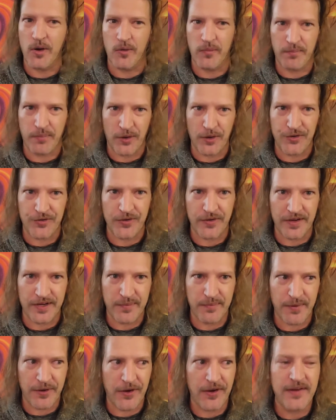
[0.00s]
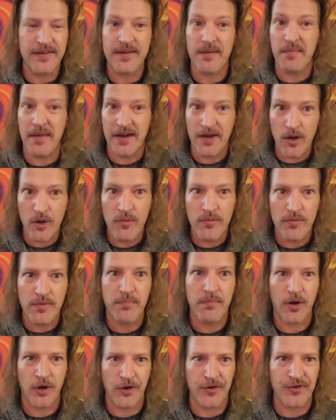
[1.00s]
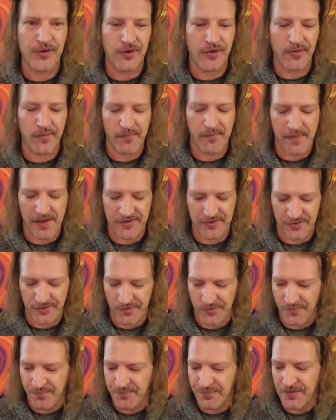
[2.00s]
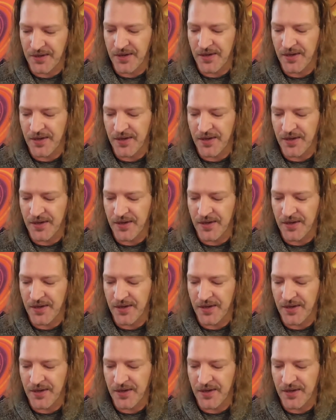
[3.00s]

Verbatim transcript: own personal experience and my own personal mental